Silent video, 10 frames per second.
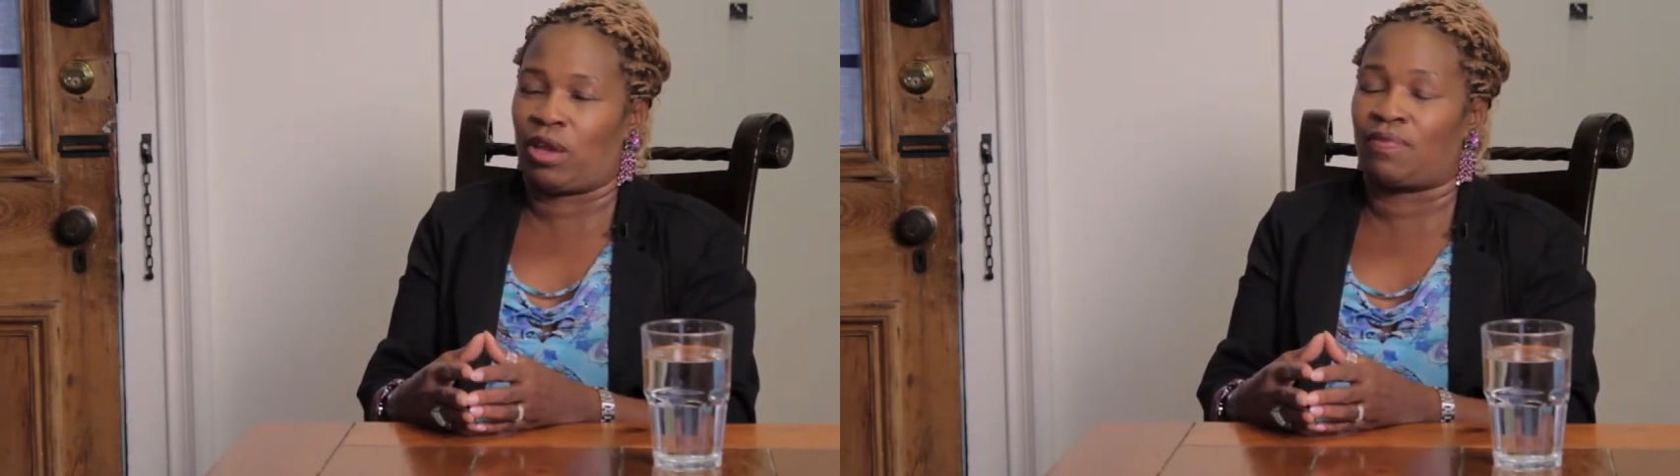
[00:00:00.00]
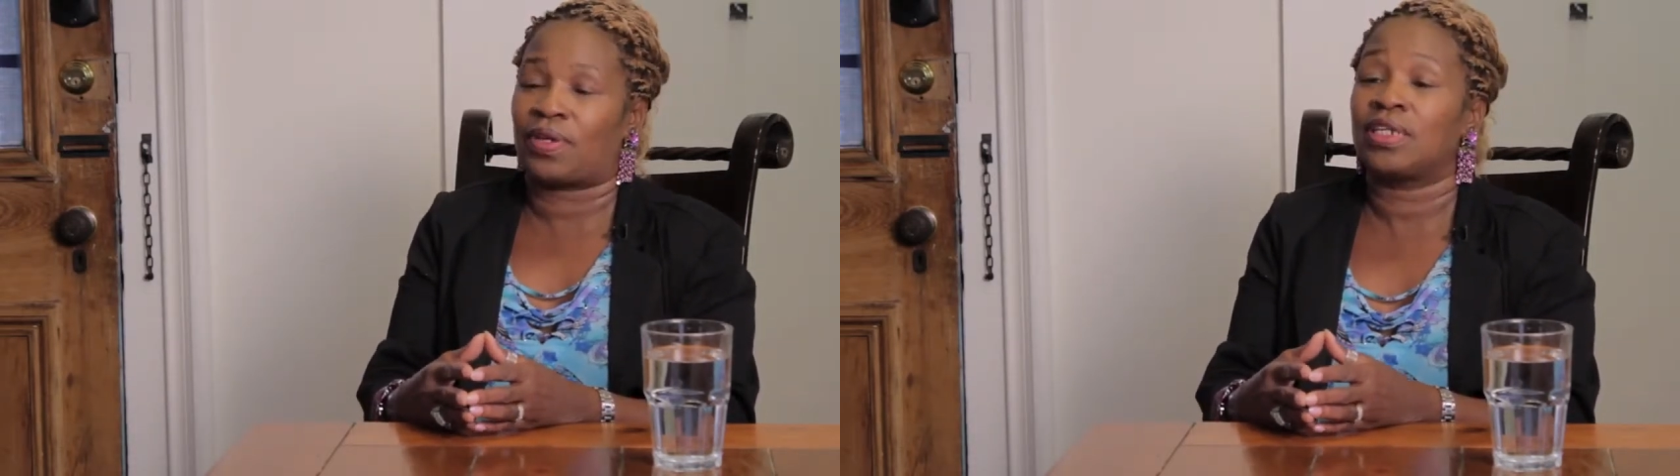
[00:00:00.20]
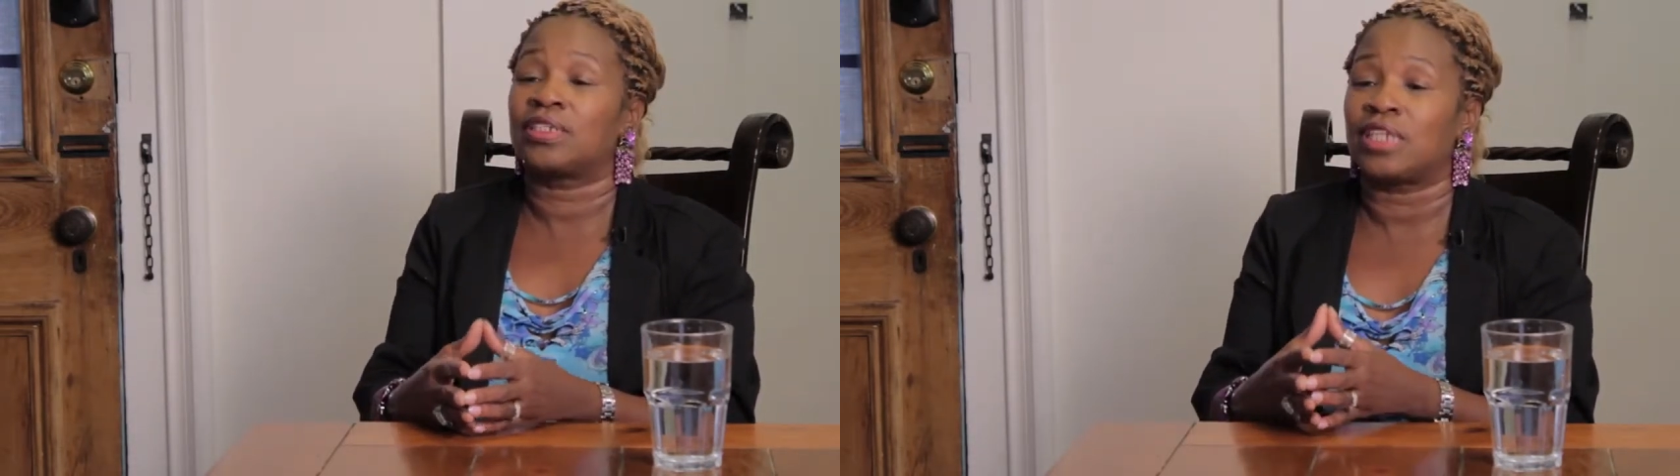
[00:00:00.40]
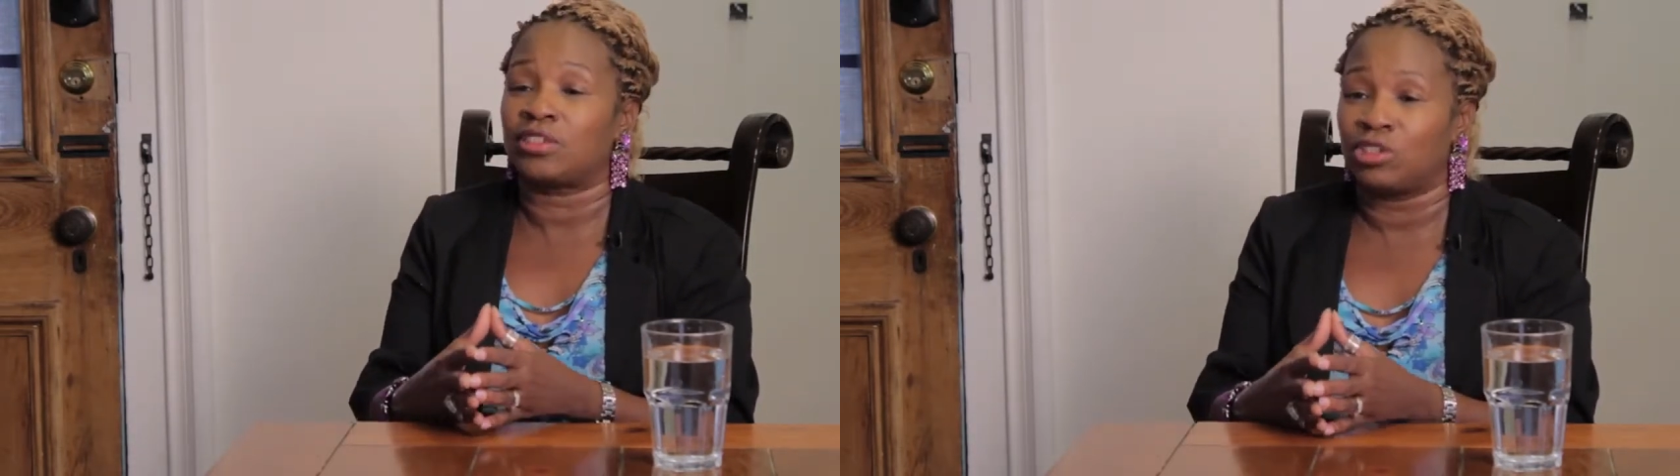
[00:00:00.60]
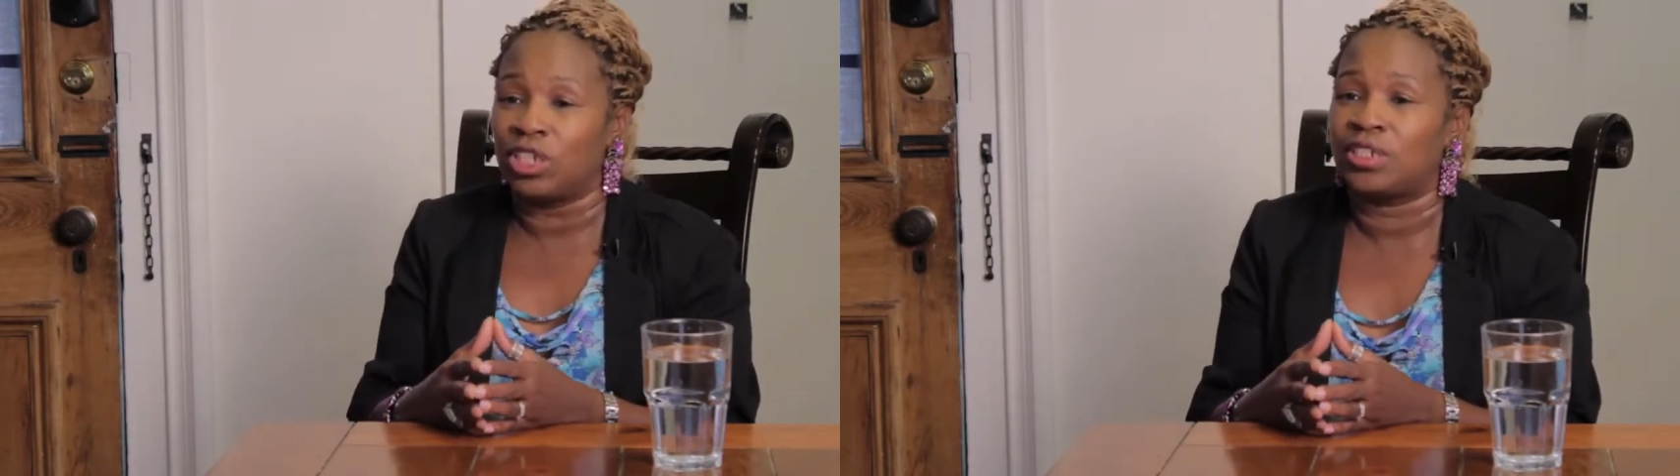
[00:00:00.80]
trafficking is
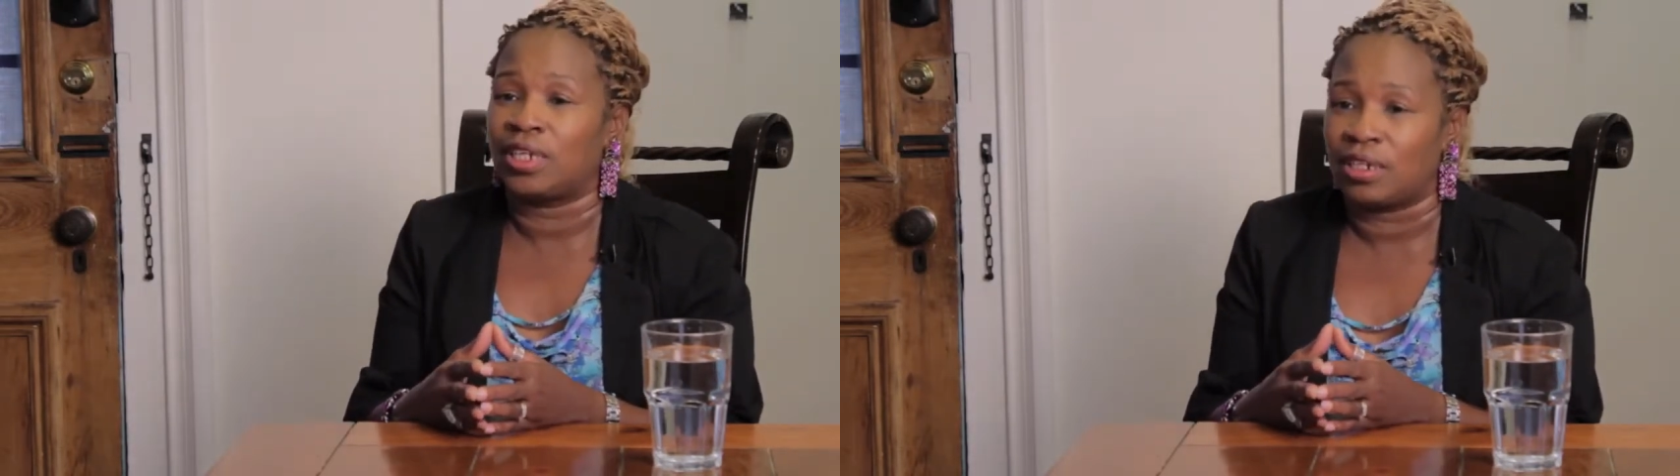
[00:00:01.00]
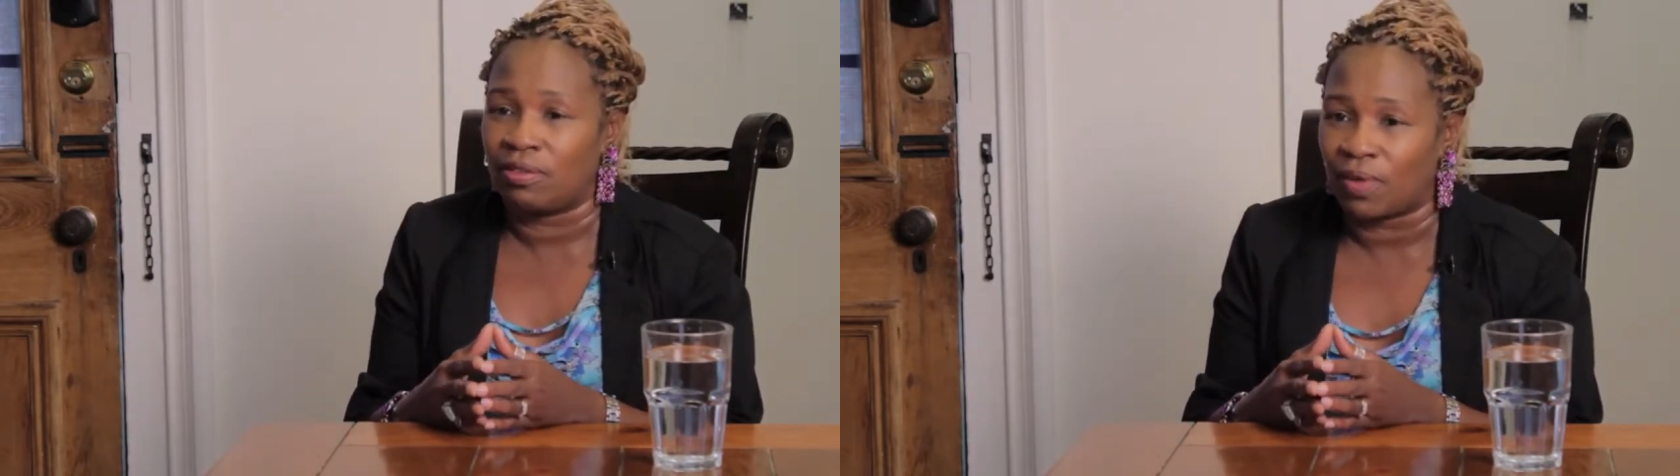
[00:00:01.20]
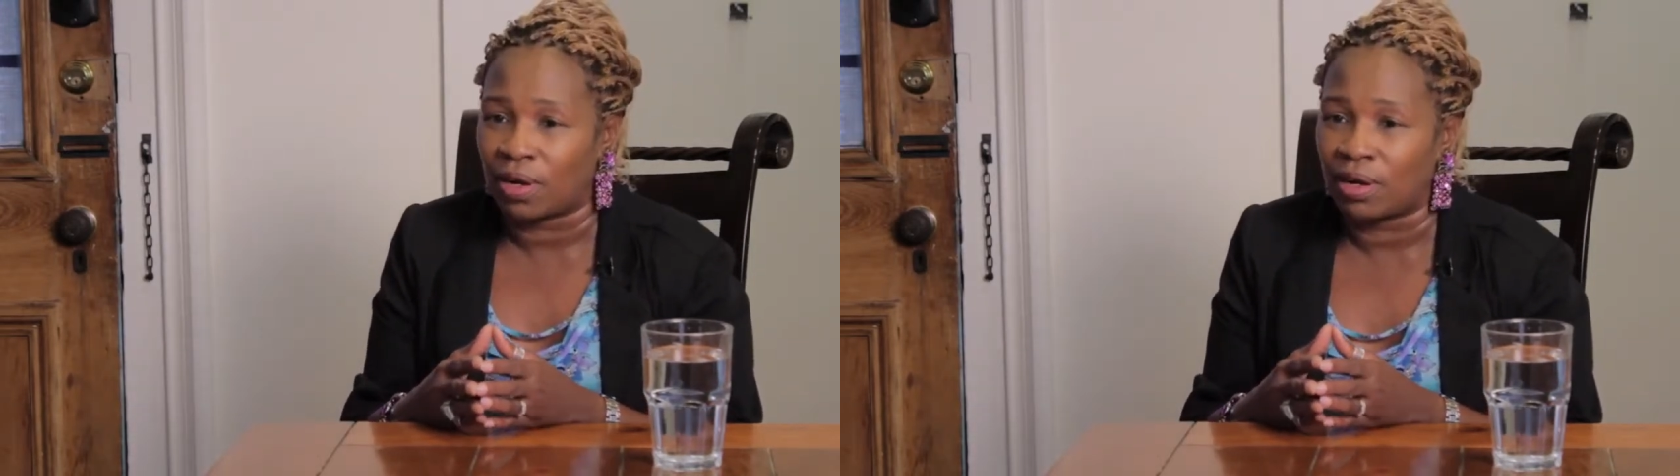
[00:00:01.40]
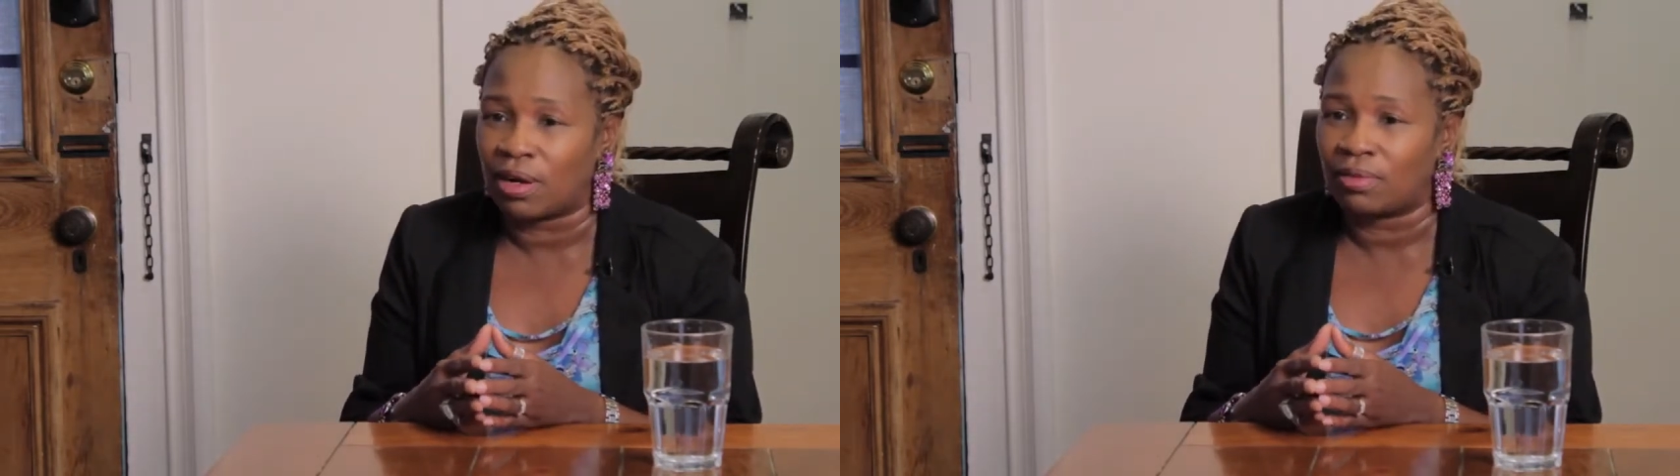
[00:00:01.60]
that you need to get involved.